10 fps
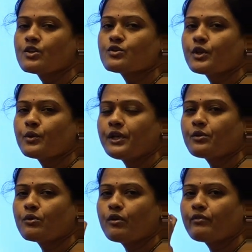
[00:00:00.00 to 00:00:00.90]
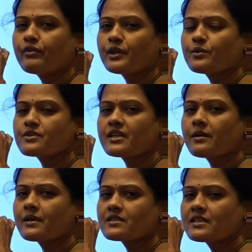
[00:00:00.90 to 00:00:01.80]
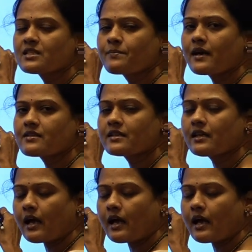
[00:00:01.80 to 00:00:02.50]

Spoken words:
So you need to go for using a message passing